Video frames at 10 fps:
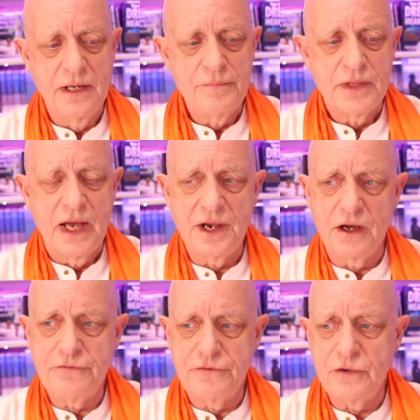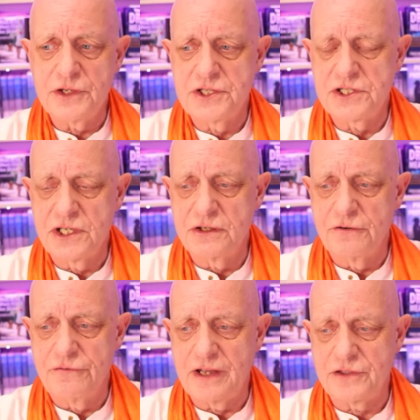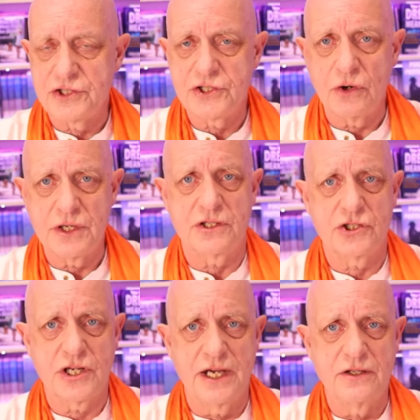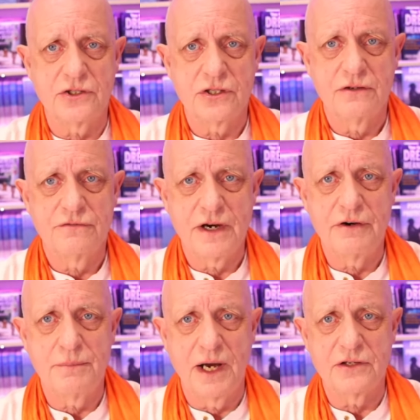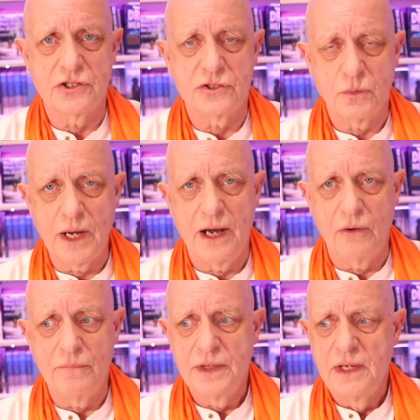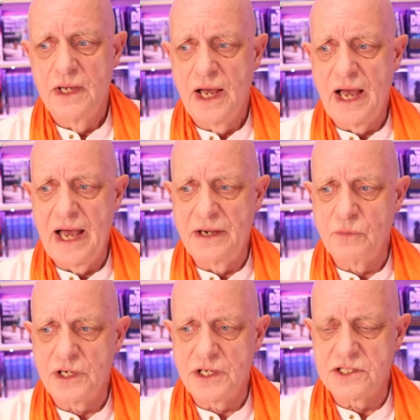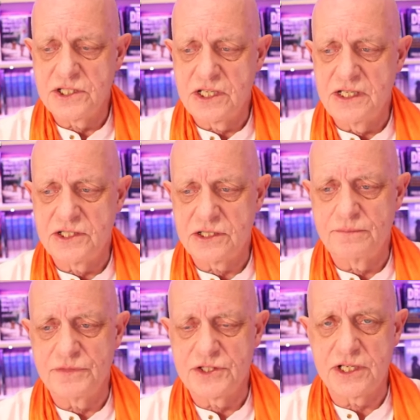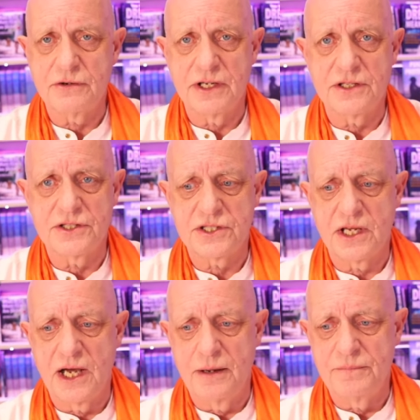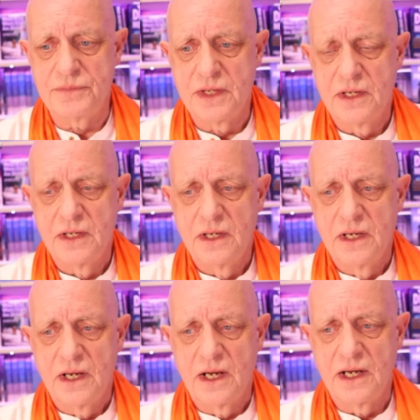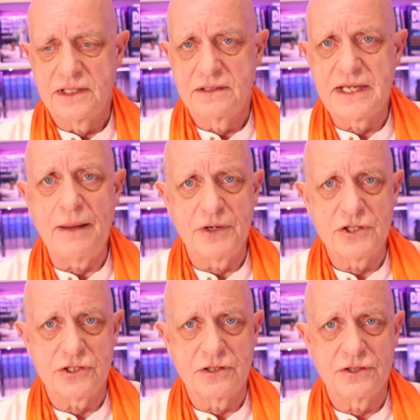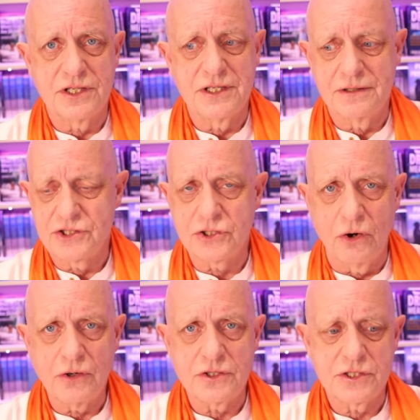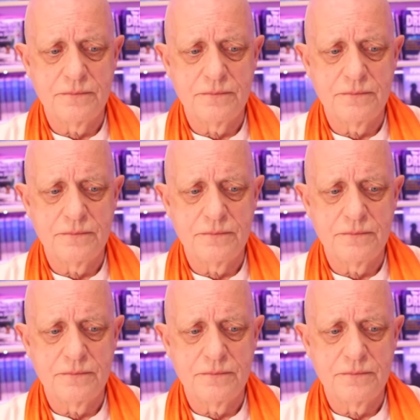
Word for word: And I feel this is going to affect the stock exchange very much as well. And we're going to see some serious um, uh, damage to the stocks.